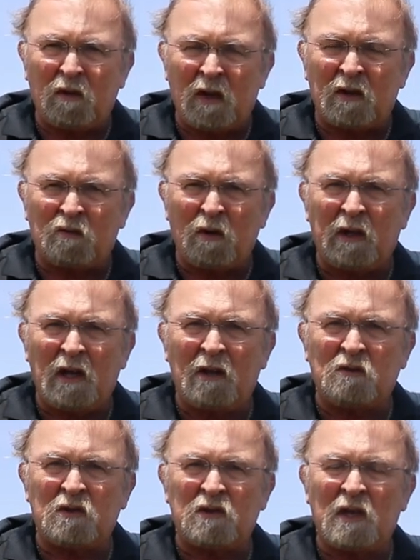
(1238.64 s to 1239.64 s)
it's really
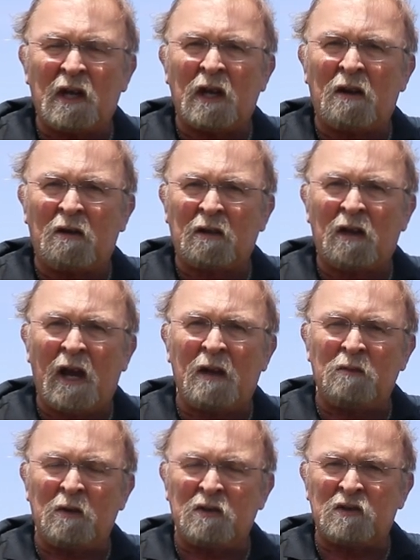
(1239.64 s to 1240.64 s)
interesting at our
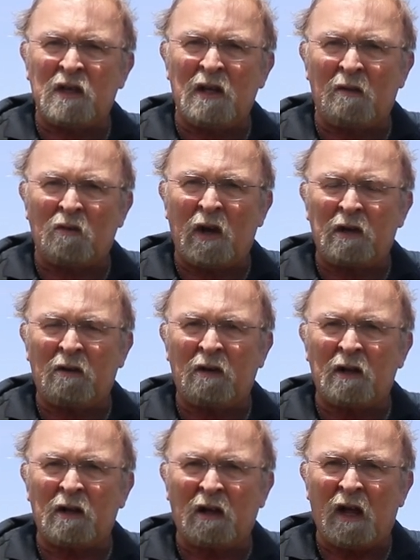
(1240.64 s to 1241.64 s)
Clyde Museum right
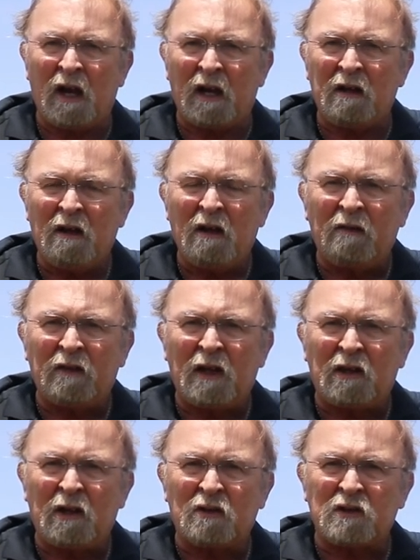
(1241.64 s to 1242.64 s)
here in Clyde
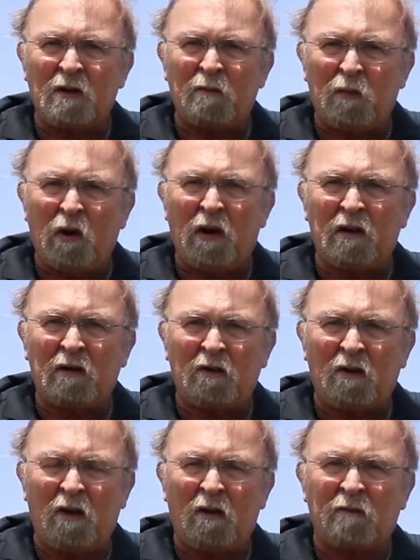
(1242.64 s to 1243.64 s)
that there's a book
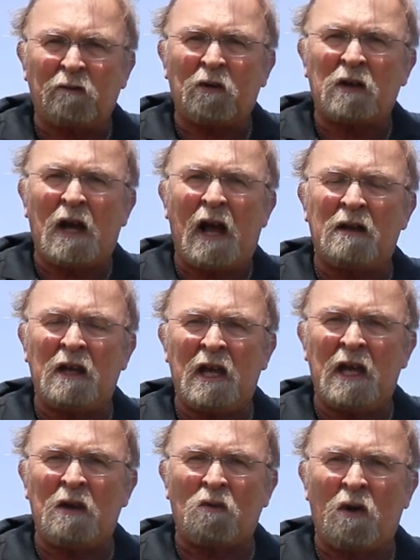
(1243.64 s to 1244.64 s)
called Forgotten
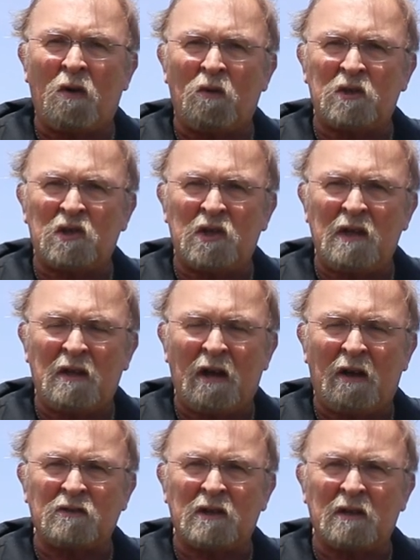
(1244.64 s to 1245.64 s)
Hero, which
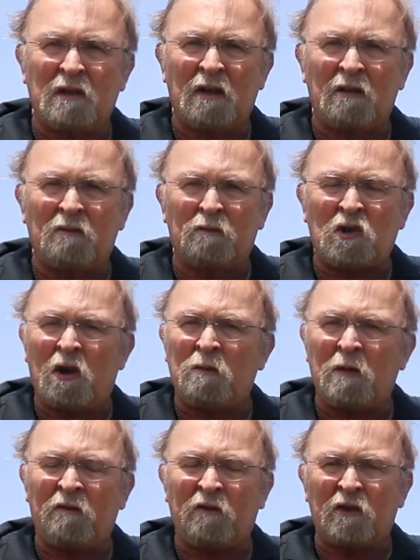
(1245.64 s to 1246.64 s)
details General
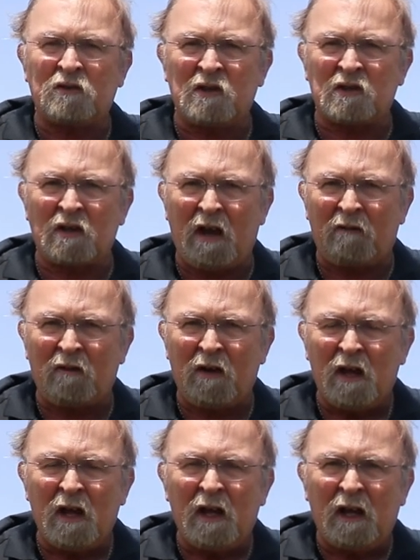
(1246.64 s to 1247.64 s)
McPherson's life.
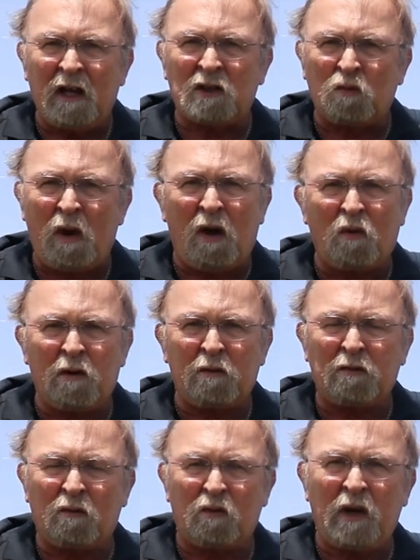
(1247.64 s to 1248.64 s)
It's well
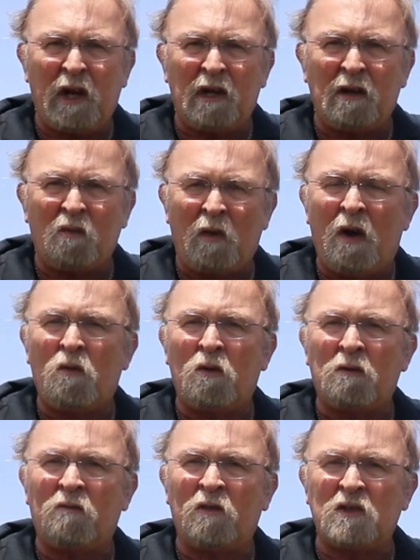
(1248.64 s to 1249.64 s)
worth a read and well
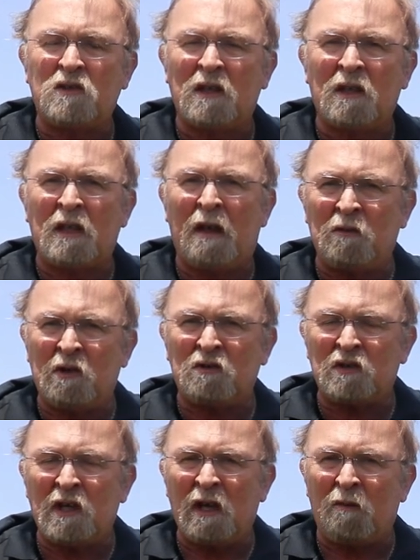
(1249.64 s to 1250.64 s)
worth visiting that
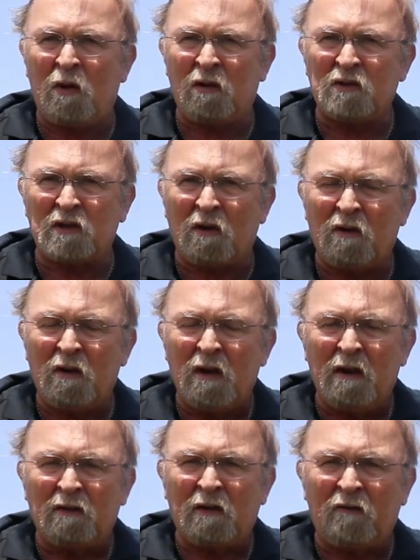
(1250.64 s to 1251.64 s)
museum also
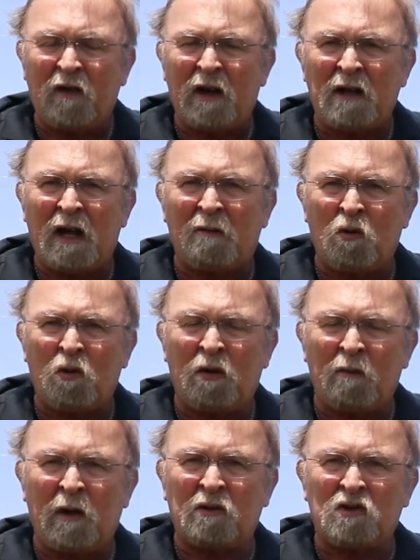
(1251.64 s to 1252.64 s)
to find out
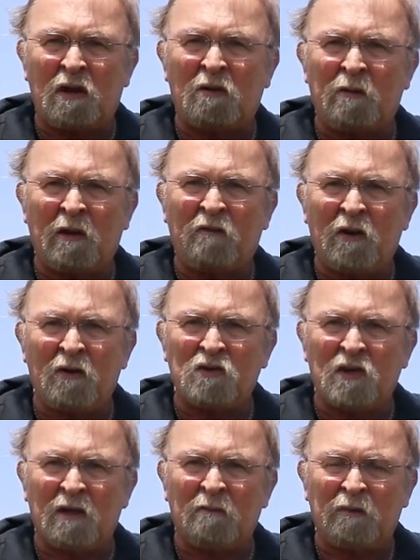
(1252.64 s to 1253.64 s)
more about General
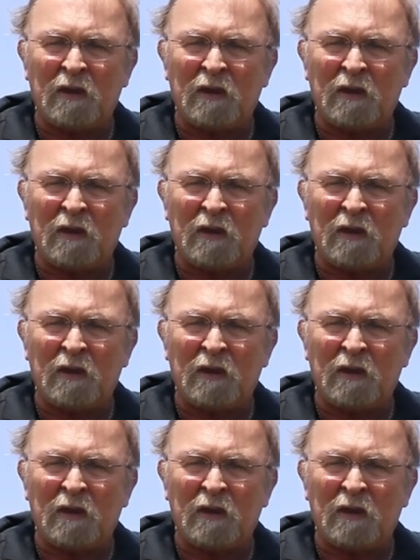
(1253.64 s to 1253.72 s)
McPherson.